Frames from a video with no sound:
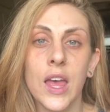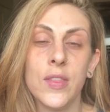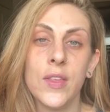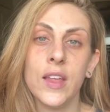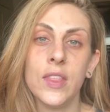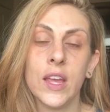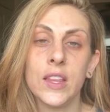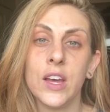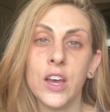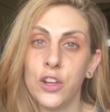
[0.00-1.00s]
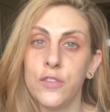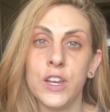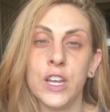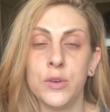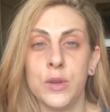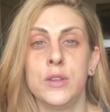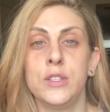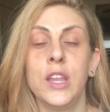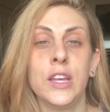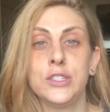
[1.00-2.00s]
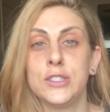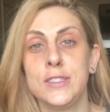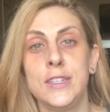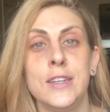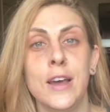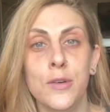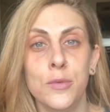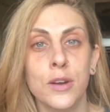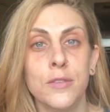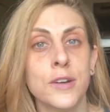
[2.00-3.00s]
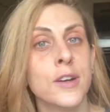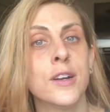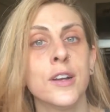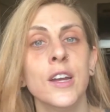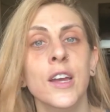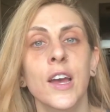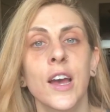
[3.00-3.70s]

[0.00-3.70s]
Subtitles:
and then like the other video it like just did not work for her.